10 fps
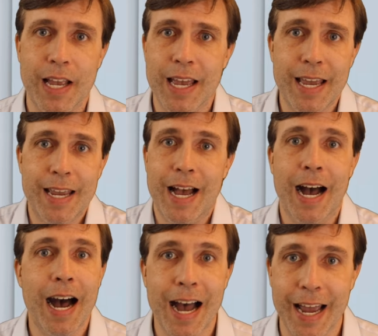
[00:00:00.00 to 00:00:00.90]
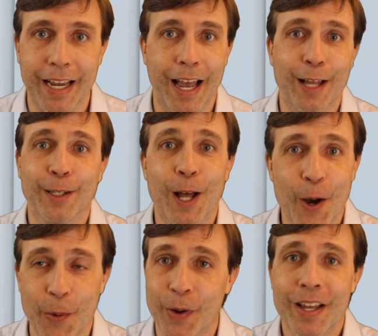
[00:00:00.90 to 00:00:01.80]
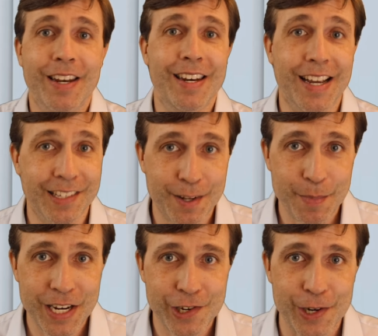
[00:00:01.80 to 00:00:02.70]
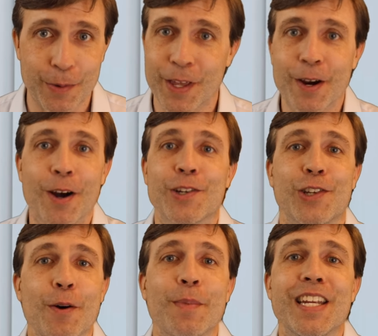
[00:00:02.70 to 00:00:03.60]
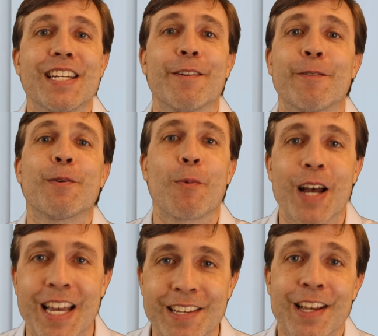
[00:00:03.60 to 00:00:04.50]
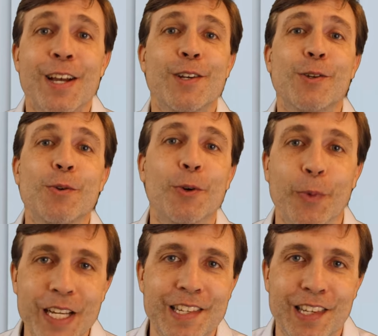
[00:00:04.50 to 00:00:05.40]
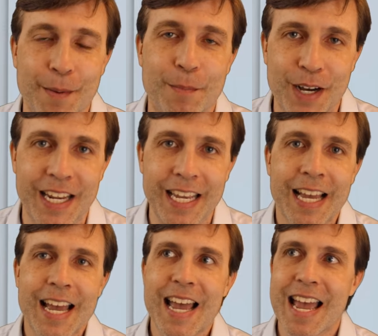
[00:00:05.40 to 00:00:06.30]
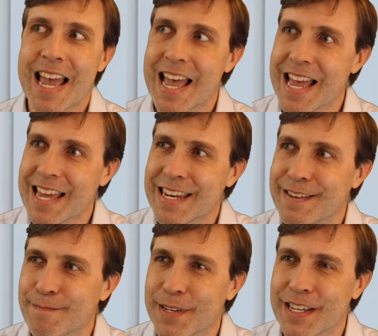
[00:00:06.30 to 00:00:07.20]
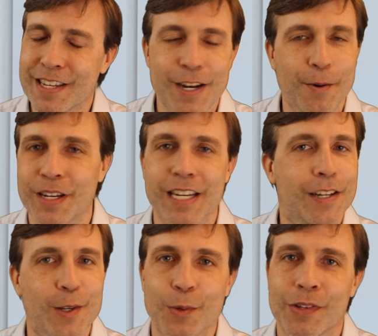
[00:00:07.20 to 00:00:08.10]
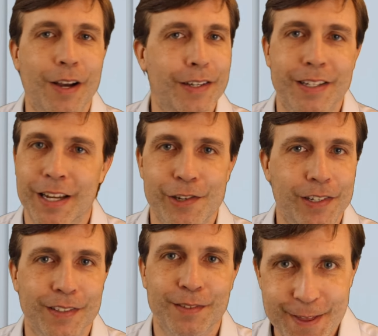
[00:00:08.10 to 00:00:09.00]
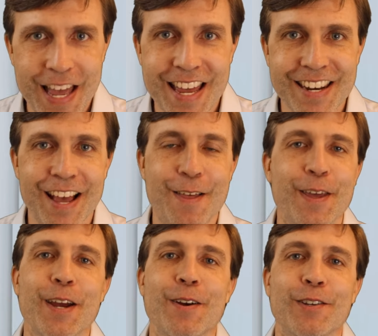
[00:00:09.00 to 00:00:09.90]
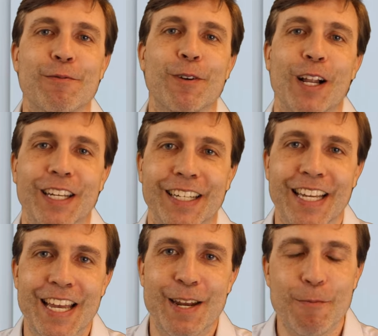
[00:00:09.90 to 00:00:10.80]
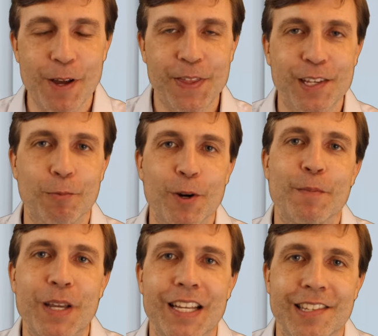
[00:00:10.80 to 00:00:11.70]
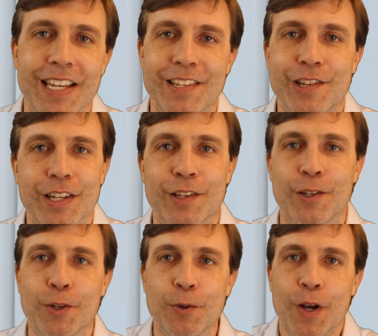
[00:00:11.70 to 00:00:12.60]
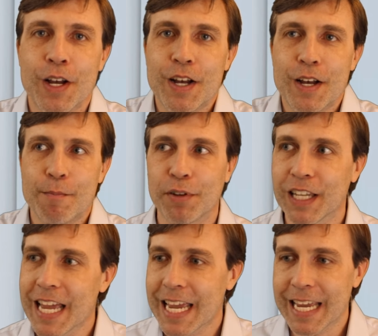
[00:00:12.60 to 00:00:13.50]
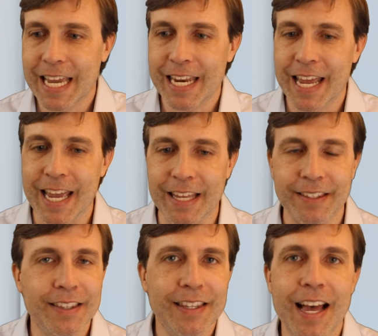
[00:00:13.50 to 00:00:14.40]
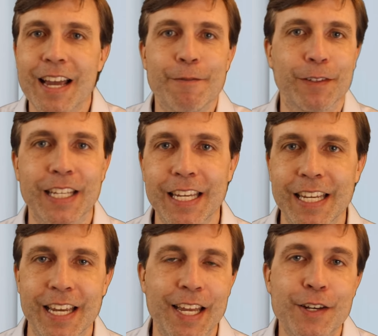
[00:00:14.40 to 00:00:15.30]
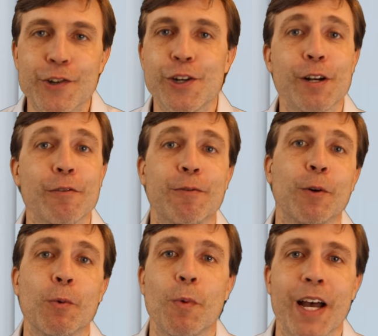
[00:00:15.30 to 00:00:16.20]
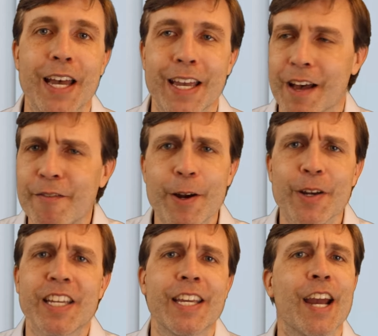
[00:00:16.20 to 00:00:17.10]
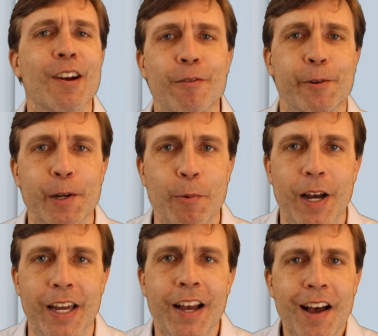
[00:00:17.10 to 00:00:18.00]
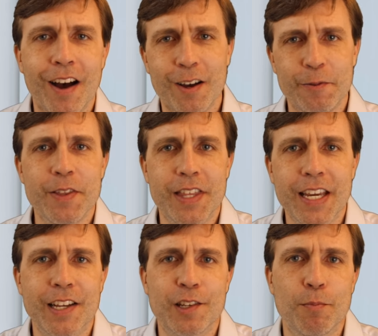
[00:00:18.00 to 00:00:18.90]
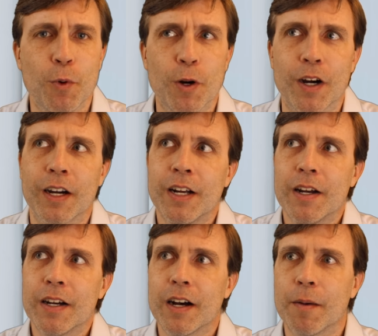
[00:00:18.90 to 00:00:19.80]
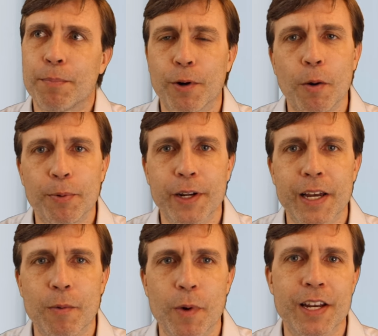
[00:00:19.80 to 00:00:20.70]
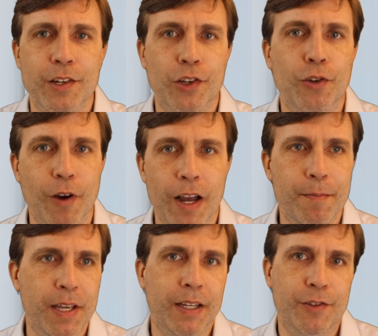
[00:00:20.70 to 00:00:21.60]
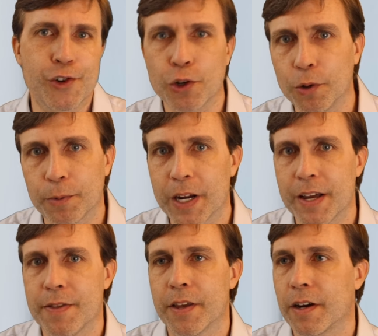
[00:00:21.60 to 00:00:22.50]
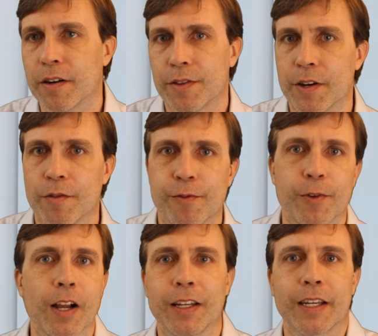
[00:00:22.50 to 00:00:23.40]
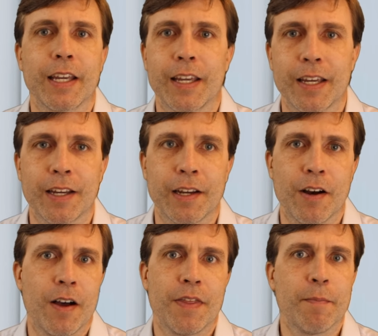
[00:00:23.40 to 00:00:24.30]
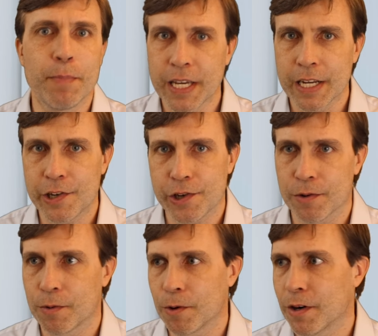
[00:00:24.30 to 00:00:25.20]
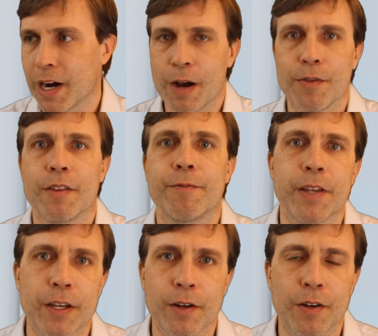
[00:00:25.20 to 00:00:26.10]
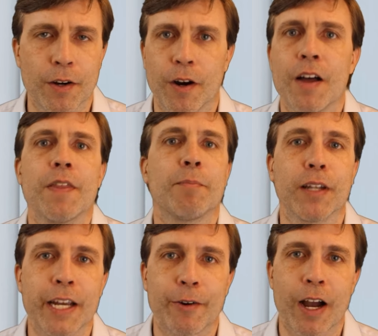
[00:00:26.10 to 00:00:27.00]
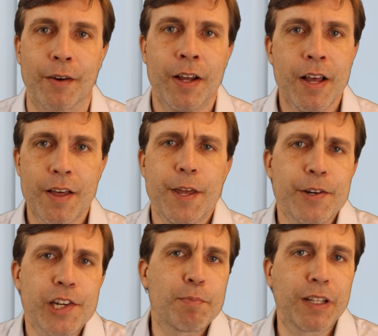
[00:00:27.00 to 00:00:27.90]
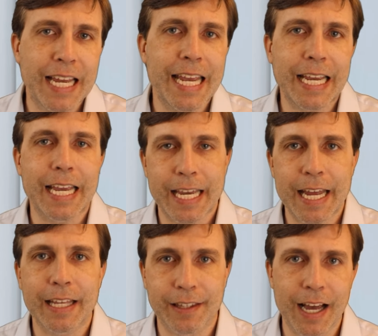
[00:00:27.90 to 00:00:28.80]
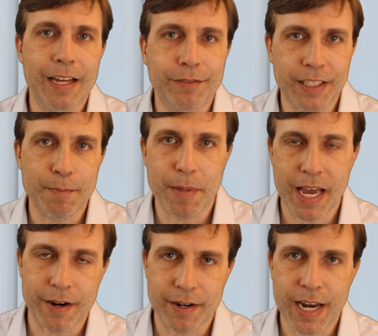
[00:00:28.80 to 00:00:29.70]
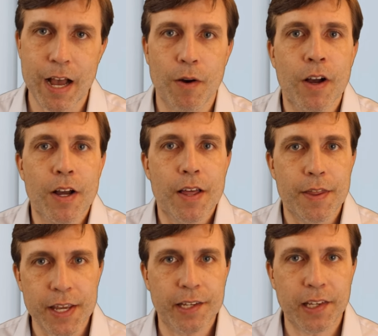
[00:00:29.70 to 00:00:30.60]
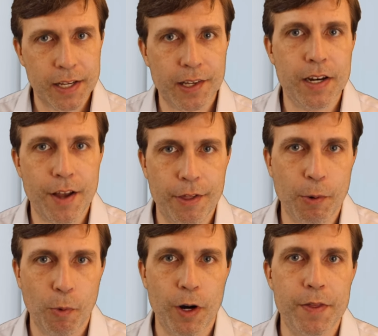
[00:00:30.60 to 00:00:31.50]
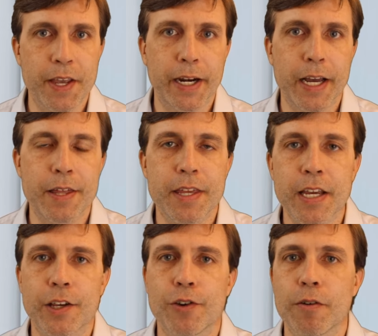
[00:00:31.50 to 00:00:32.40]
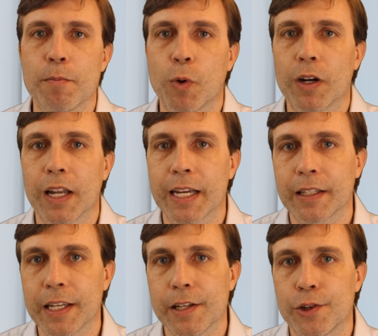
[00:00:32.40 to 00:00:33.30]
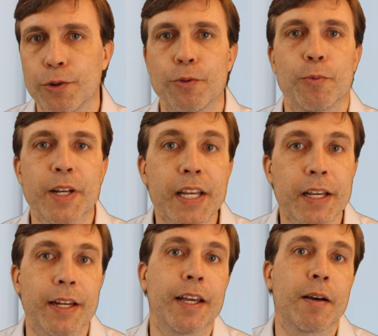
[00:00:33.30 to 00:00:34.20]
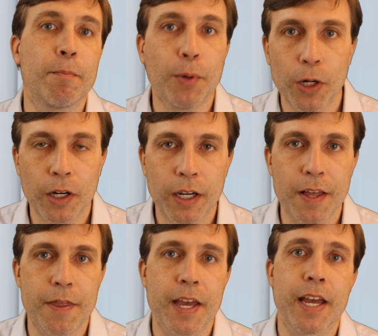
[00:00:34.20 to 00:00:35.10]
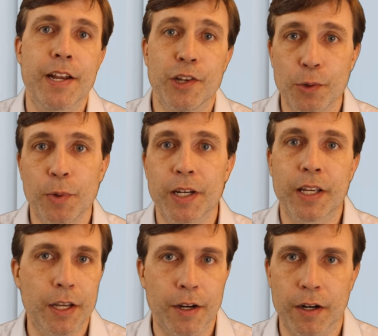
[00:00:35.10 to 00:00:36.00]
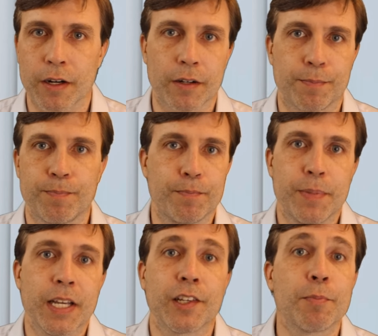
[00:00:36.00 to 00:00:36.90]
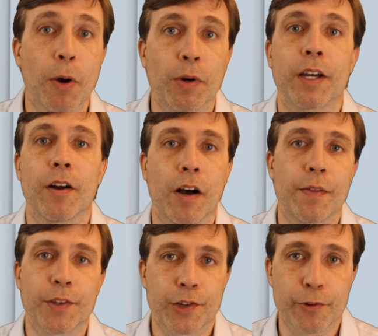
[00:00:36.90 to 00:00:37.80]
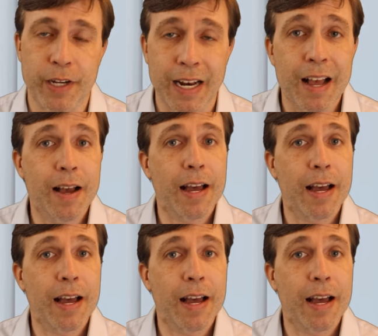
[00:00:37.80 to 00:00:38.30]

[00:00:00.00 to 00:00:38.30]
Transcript: say hi, hello, nice to meet you. There are so many different ways to greet somebody and you, you, don't need to use salutations. Then there's frolic. And what this word means is just to play in a lively and cheerful way, a very carefree way. I often think it's more appropriate when describing children. They're they're frolicking on the beach or out in the field or on the playground. They're just playing in a lively manner. Now, this is another word that I think you're more likely to read in a book than you would hear being spoken on the street.